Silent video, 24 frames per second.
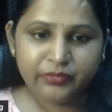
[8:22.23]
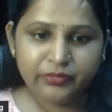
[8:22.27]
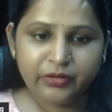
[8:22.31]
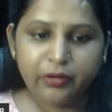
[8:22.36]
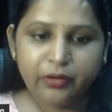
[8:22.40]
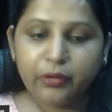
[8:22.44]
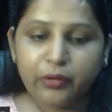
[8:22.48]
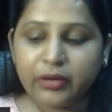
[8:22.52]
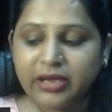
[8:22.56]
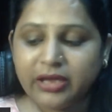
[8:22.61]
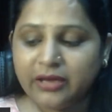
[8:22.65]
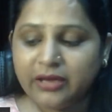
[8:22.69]

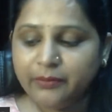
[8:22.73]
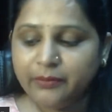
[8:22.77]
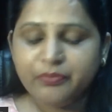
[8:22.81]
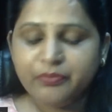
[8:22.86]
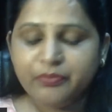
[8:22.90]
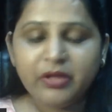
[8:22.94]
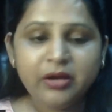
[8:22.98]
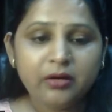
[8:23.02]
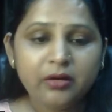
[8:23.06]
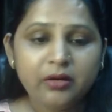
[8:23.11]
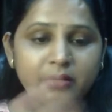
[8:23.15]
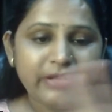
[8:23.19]
Okay,
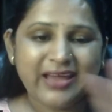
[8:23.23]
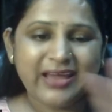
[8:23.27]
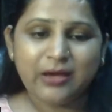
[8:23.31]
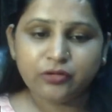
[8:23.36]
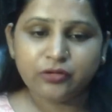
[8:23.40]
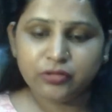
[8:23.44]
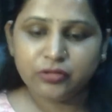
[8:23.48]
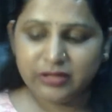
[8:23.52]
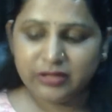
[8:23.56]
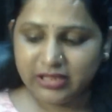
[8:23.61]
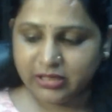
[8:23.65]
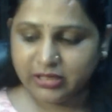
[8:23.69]
now
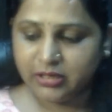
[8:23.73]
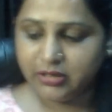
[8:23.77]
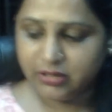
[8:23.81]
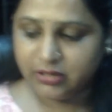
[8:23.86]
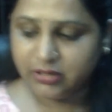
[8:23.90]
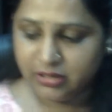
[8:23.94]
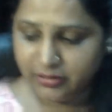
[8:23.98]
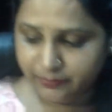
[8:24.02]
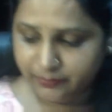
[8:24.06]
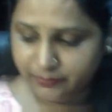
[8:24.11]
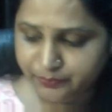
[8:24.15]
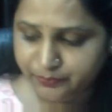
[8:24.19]
the second
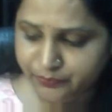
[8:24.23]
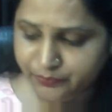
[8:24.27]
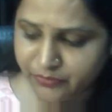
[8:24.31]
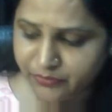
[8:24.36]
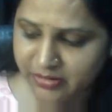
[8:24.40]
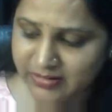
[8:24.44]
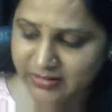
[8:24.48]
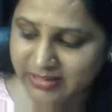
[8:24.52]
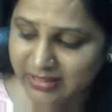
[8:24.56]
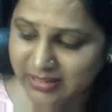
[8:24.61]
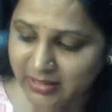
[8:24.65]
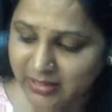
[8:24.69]

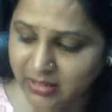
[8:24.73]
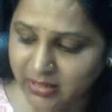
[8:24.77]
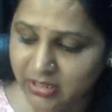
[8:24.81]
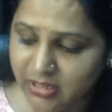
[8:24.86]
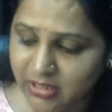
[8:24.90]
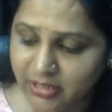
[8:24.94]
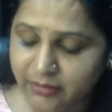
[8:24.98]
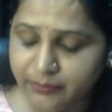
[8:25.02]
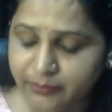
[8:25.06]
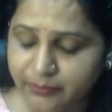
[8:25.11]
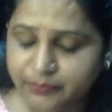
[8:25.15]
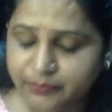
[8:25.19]
thing,